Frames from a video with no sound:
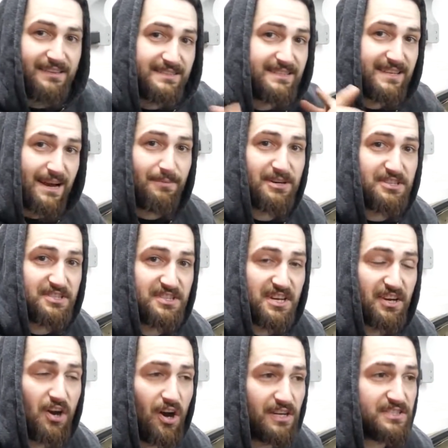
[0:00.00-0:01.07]
this is how much it's
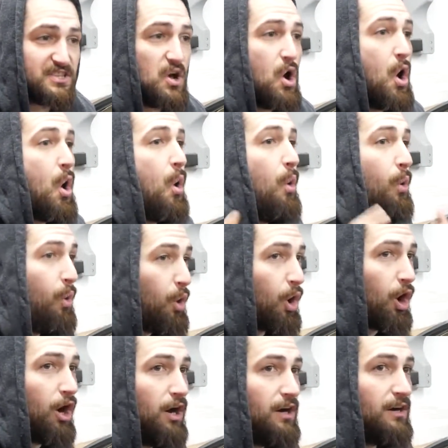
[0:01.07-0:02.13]
going to cost.
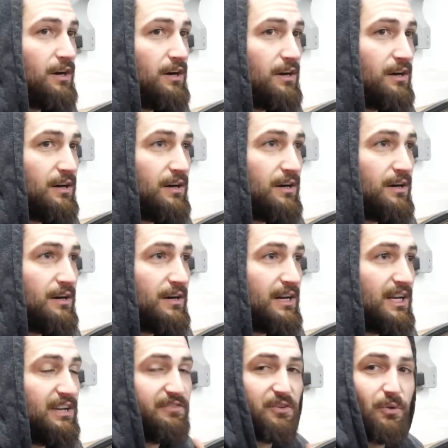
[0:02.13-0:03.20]
Or,
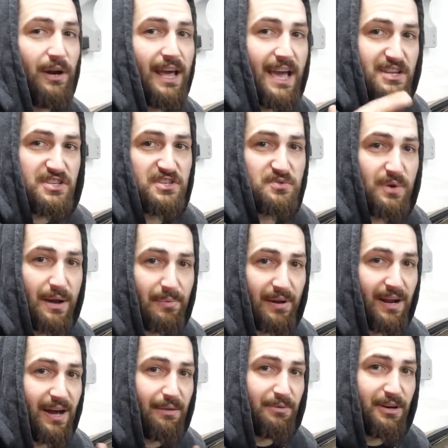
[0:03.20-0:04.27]
if you want to engine swap it,
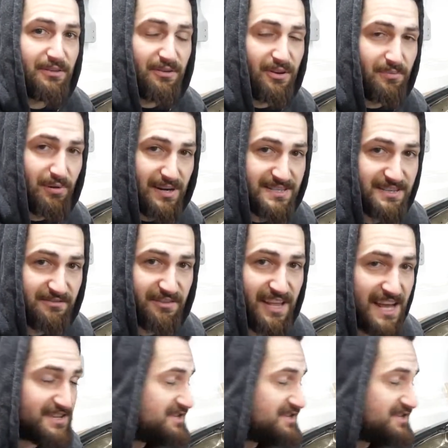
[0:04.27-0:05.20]
I'm going to throw the price in for that